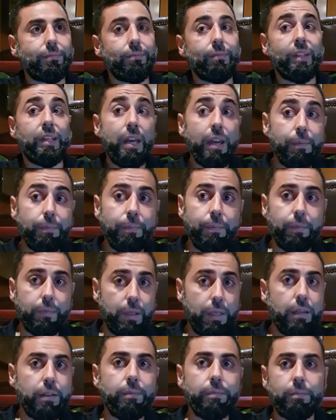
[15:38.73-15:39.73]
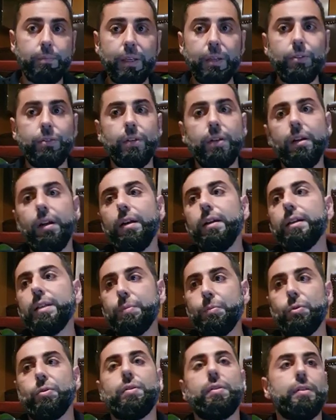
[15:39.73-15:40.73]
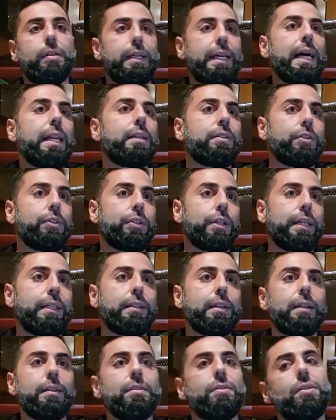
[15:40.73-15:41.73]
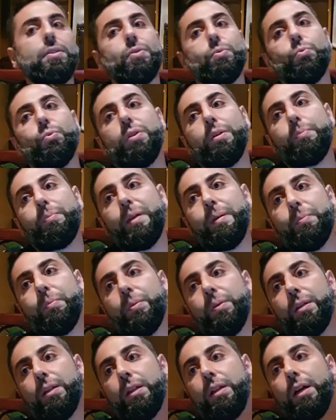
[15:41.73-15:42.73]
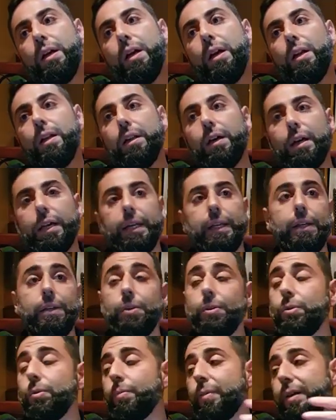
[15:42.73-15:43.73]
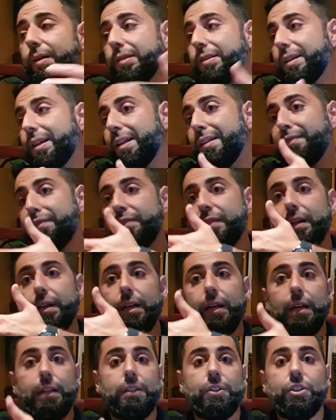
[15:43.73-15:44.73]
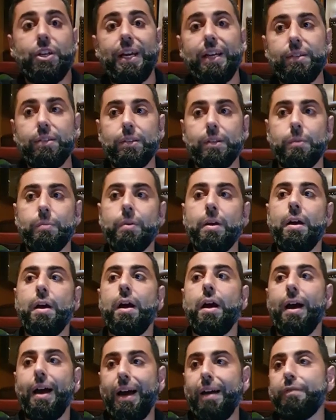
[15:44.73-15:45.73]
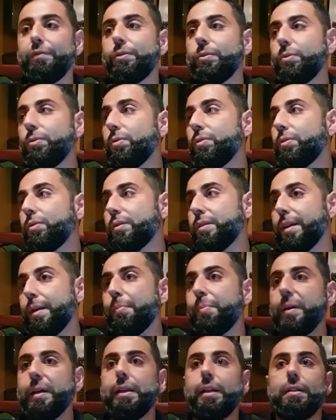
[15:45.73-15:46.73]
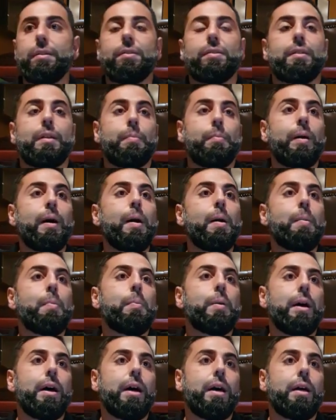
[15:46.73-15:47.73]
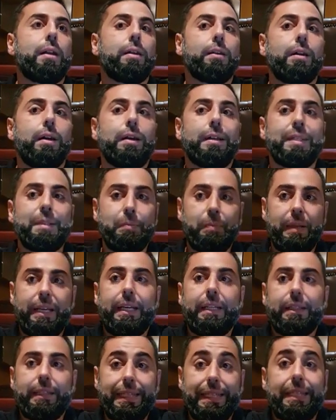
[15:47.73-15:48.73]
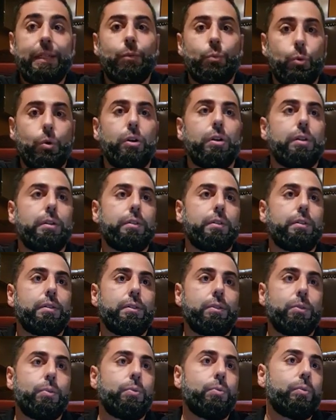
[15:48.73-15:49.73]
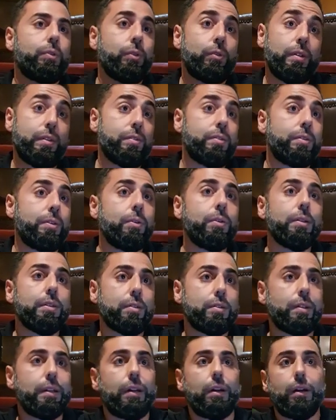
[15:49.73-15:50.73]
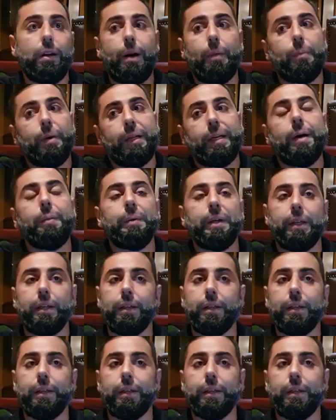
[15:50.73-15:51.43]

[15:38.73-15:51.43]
Yeah, because they're not exposed to the reality, right? And this is where people like you, myself, and Jason have to step in and step up and explain the real world to the students that are up and coming.